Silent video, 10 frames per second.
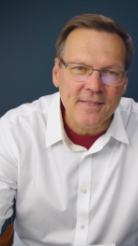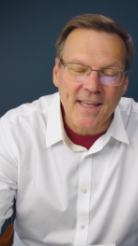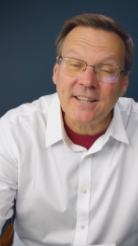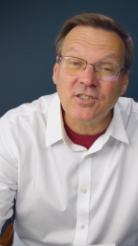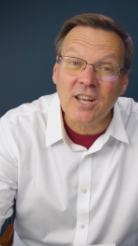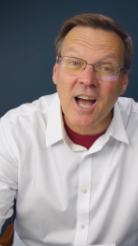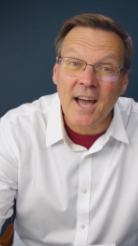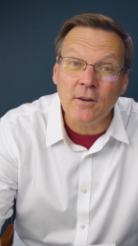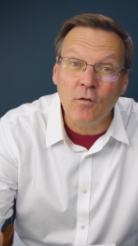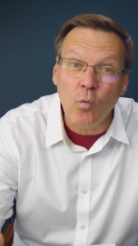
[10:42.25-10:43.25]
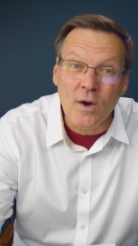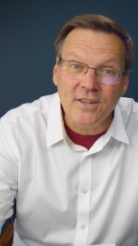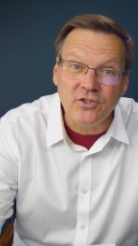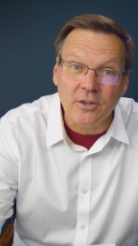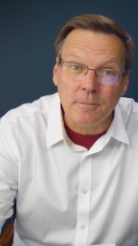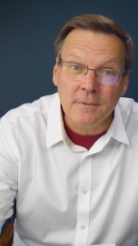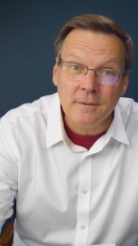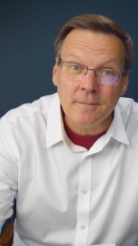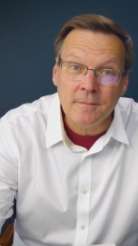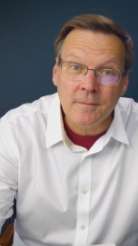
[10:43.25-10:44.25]
That's the kind of wisdom
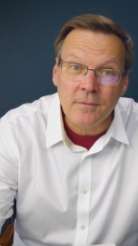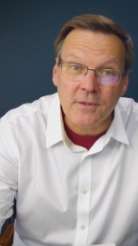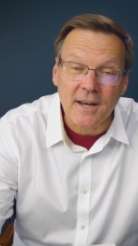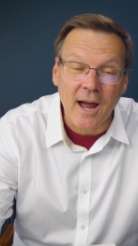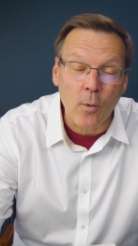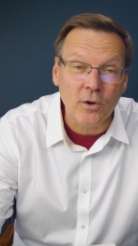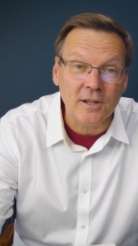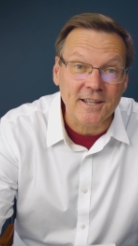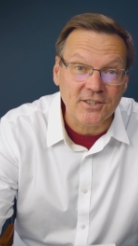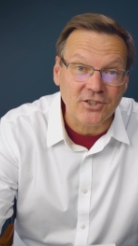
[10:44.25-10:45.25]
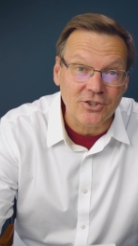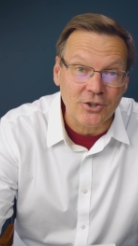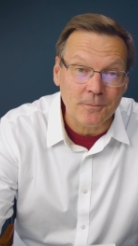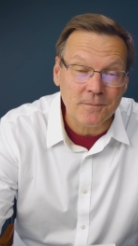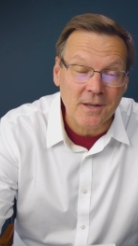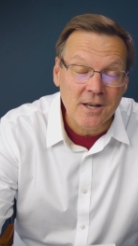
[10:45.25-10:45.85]
that I want to listen to.